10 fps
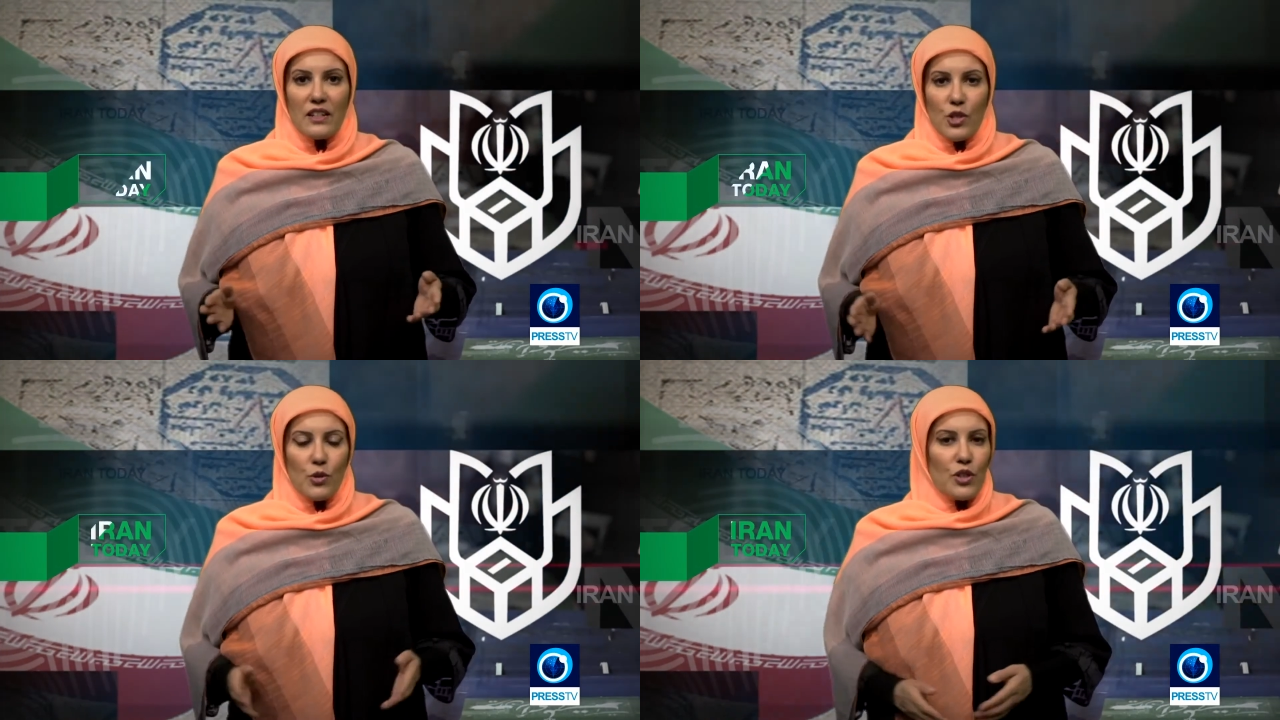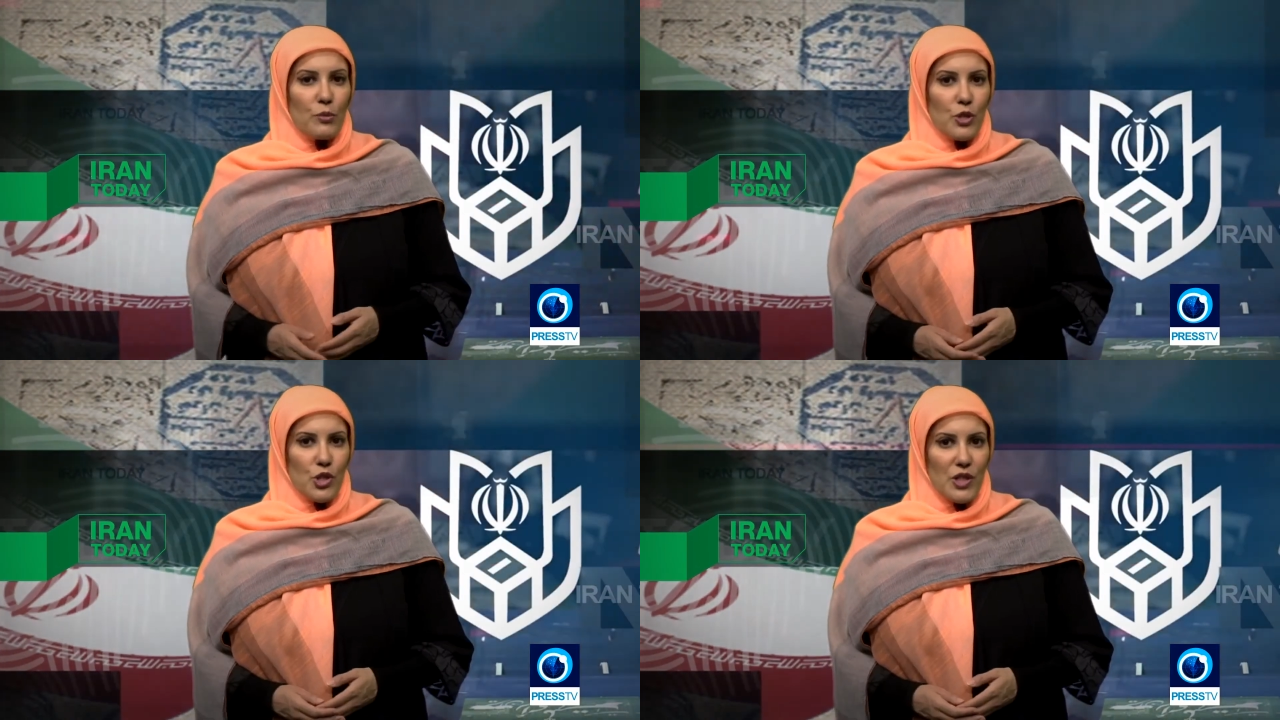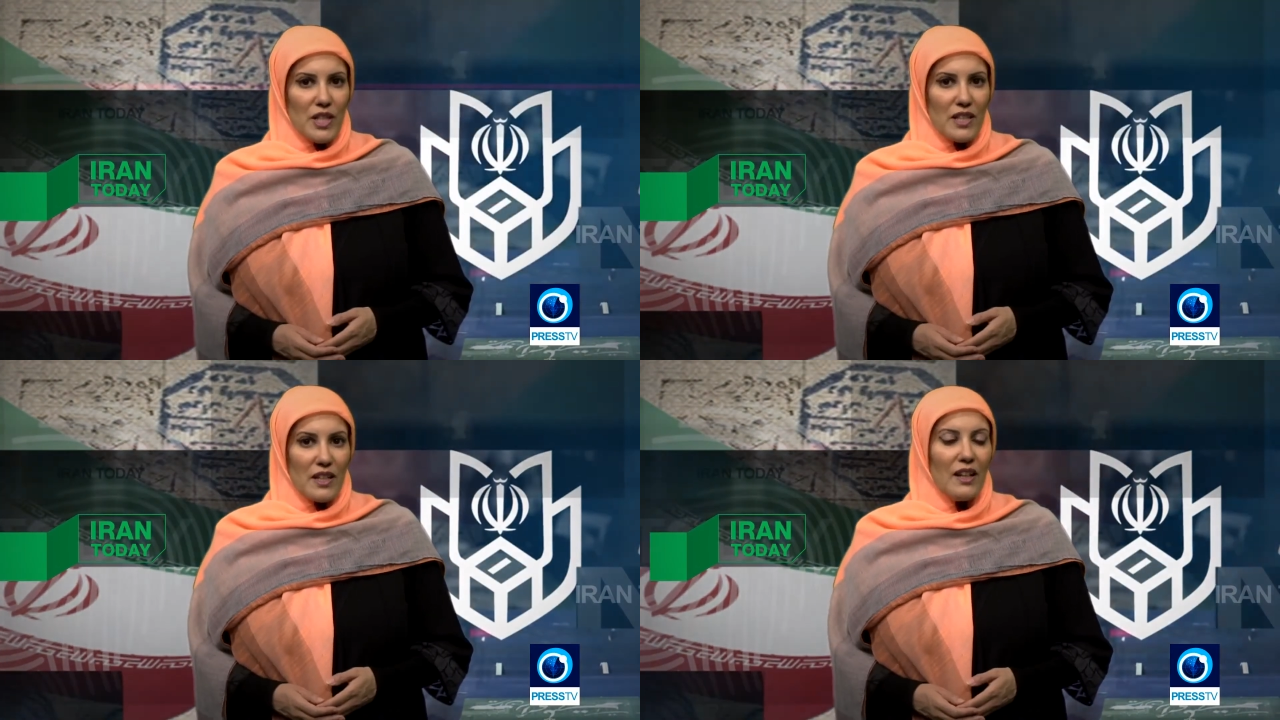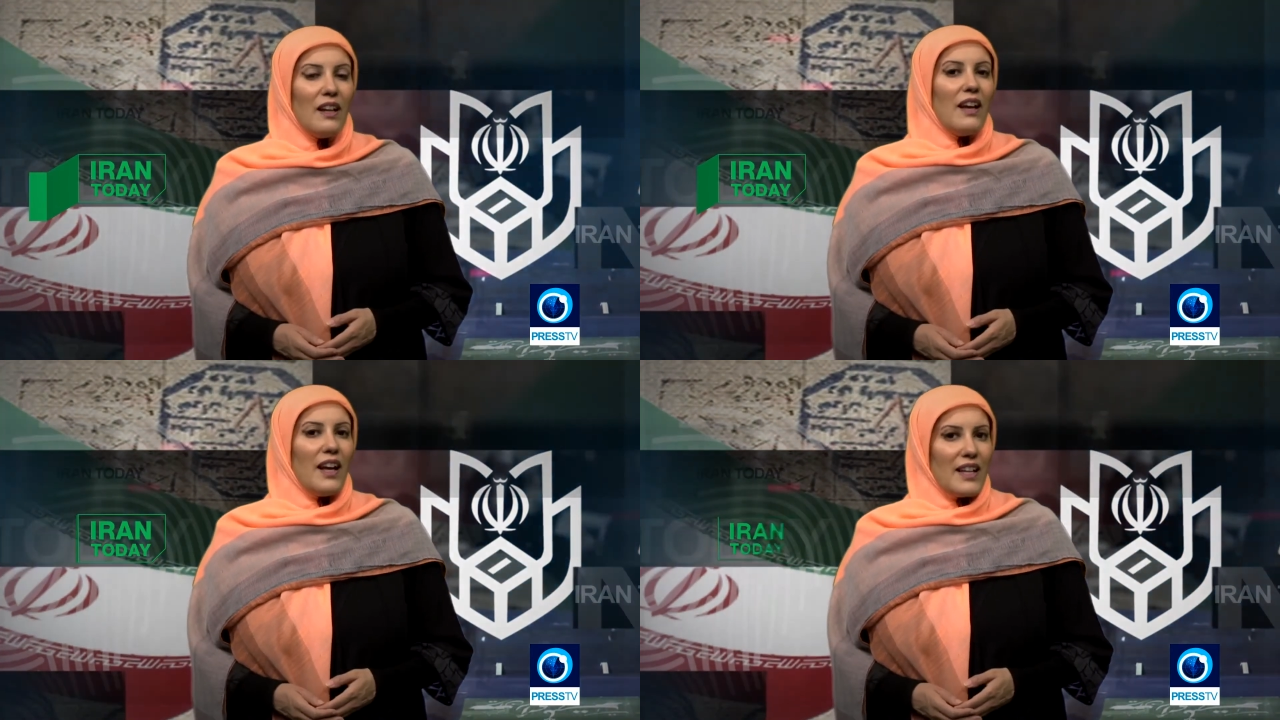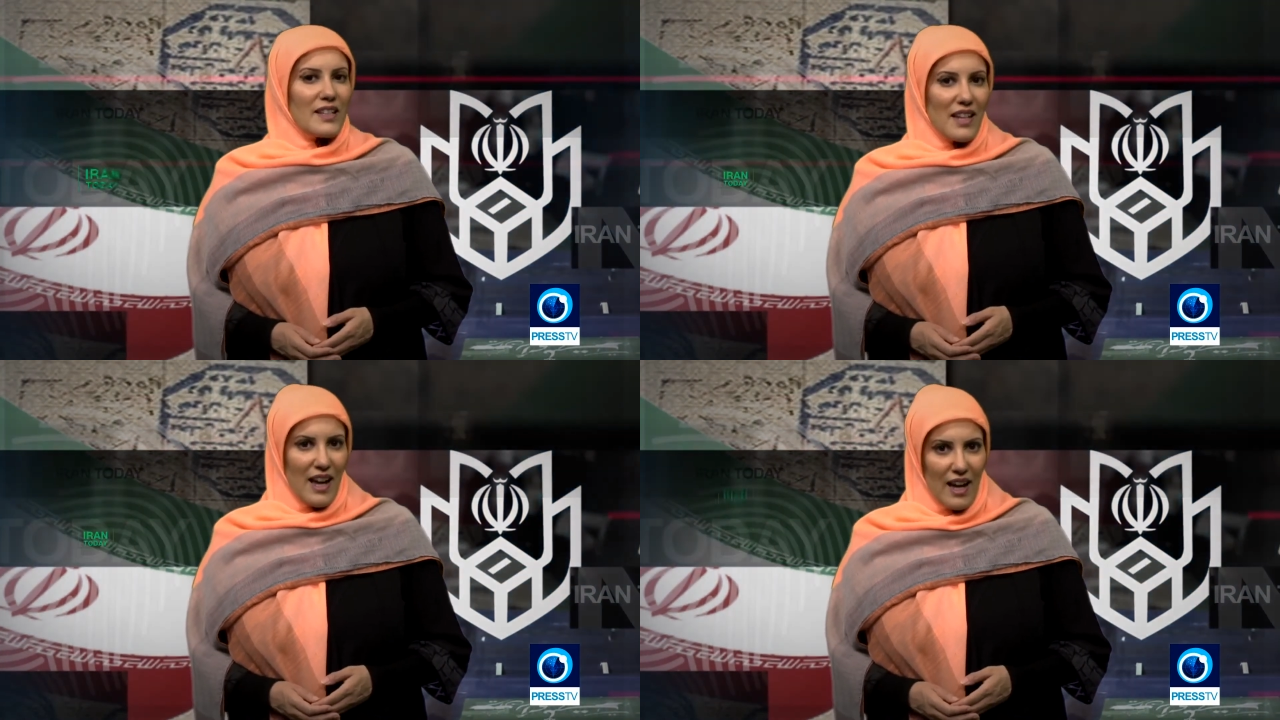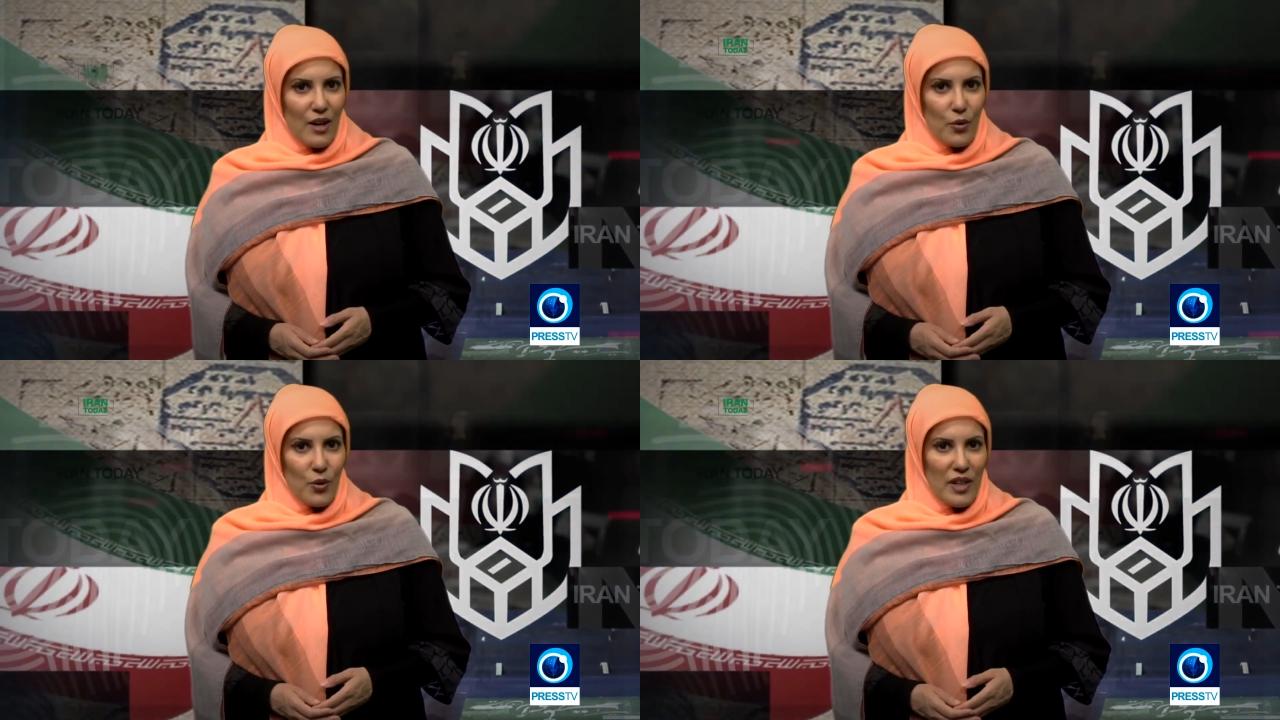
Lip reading: into an opportunity, and how?